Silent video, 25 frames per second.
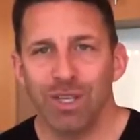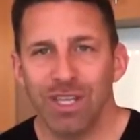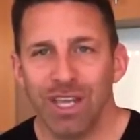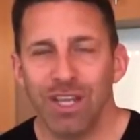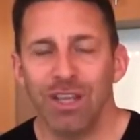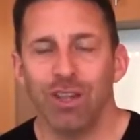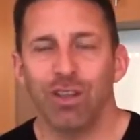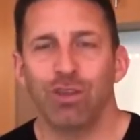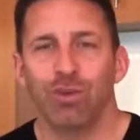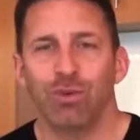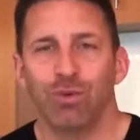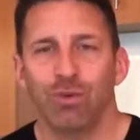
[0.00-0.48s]

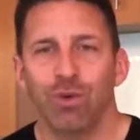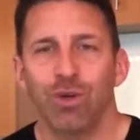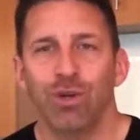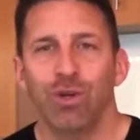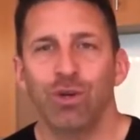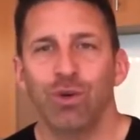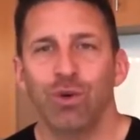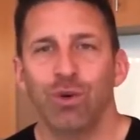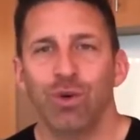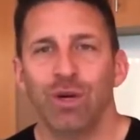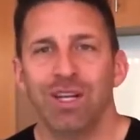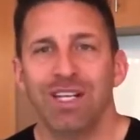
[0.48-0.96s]
get
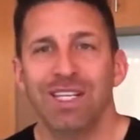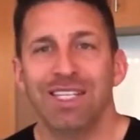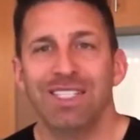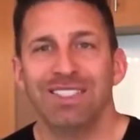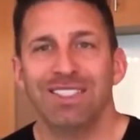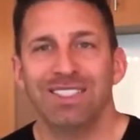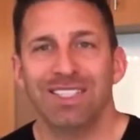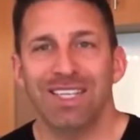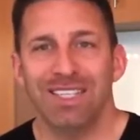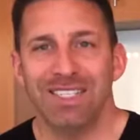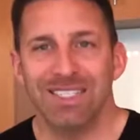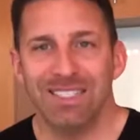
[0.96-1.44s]
through
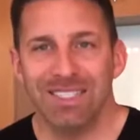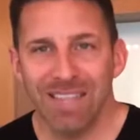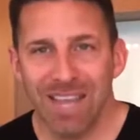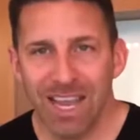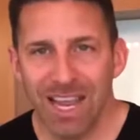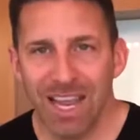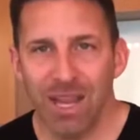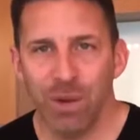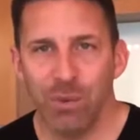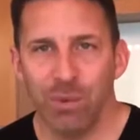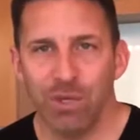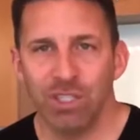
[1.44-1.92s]

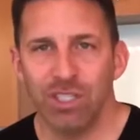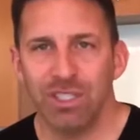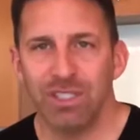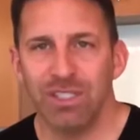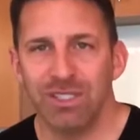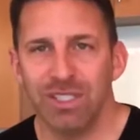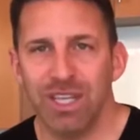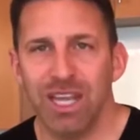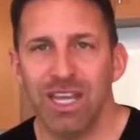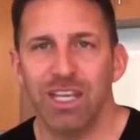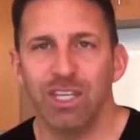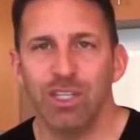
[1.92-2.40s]
today, which is
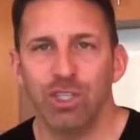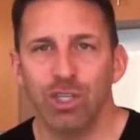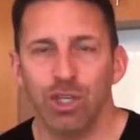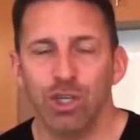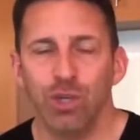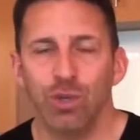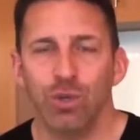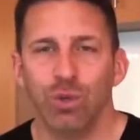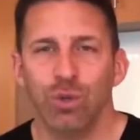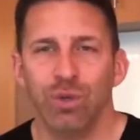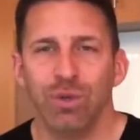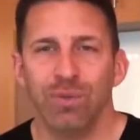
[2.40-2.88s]
day
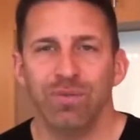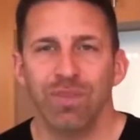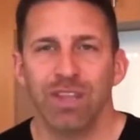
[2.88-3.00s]
two.